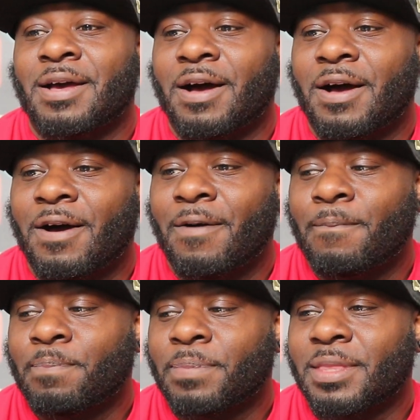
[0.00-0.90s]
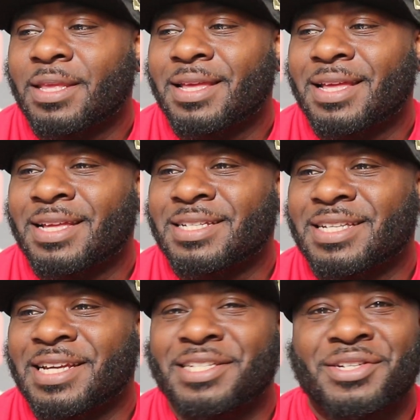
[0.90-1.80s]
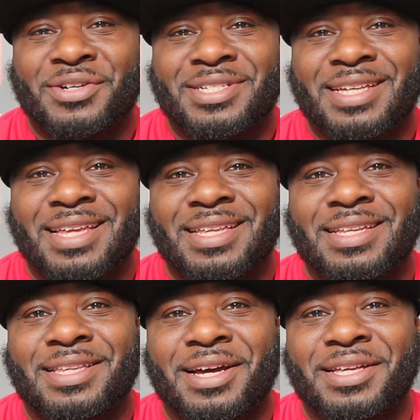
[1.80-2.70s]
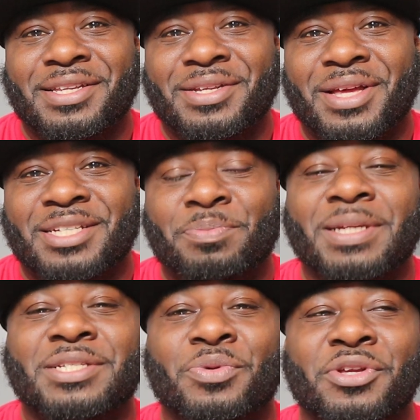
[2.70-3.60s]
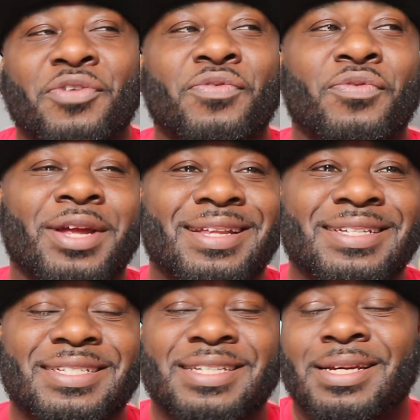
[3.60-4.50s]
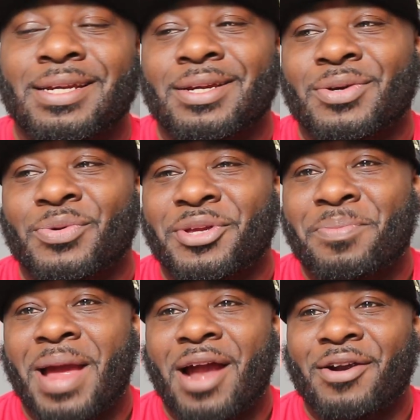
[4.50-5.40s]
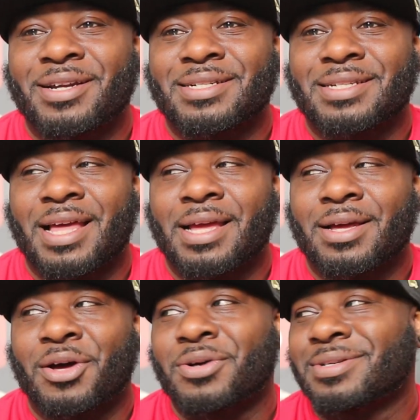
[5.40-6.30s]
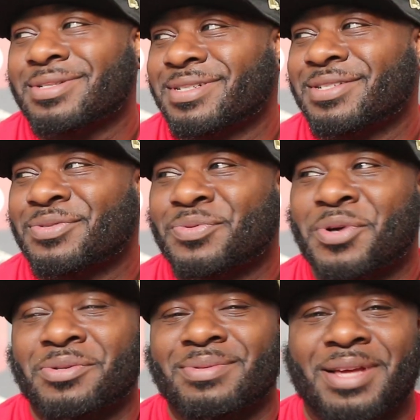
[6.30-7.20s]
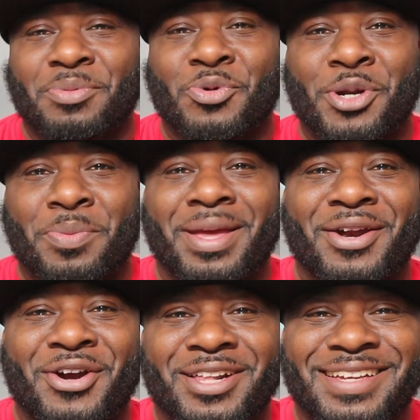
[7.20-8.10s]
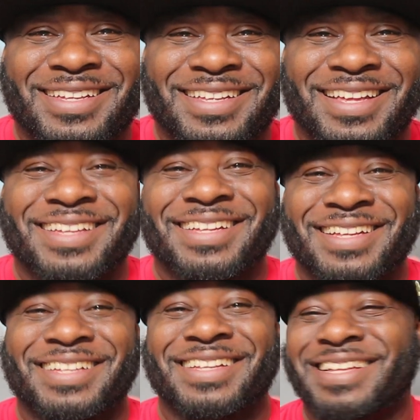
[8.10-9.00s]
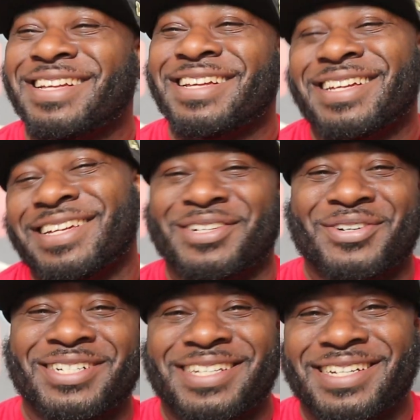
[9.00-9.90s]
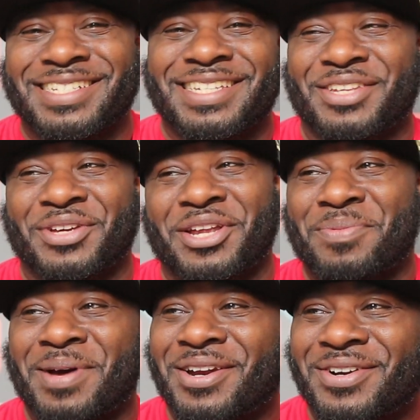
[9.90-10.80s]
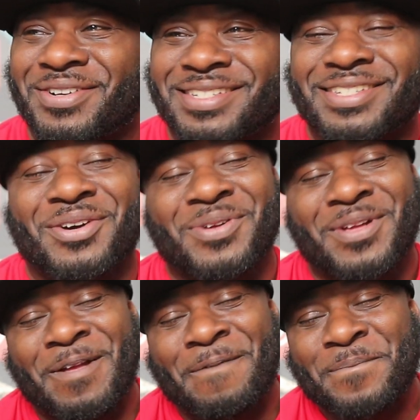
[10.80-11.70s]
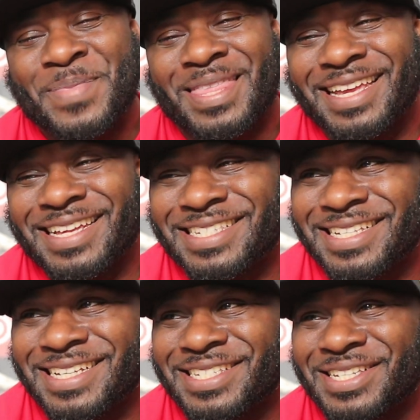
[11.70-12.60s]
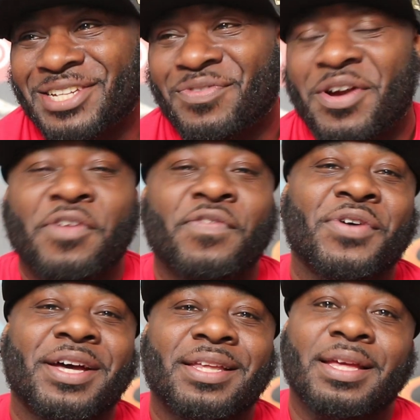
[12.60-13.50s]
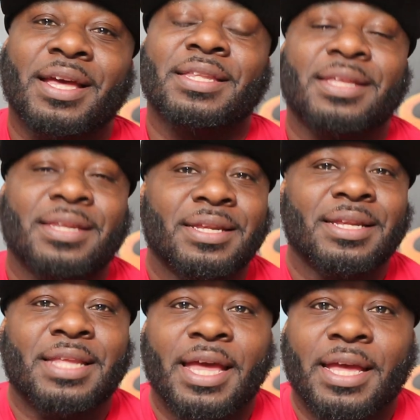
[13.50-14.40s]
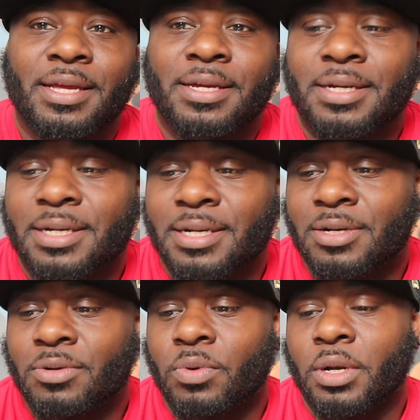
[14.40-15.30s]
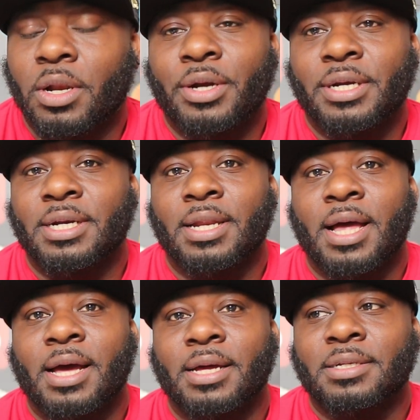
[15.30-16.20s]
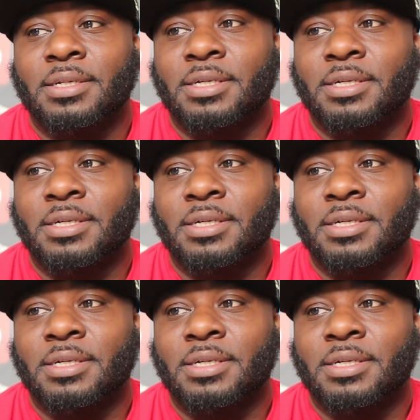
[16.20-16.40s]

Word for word: Um, it's easier said than done, especially when you're friends. When you're married, it's like, oh, well, I'm going to bed early. Or she's like, you're getting on my nerves. So it's, it's, it's very fun at the end of the day. Um, we're learning a lot.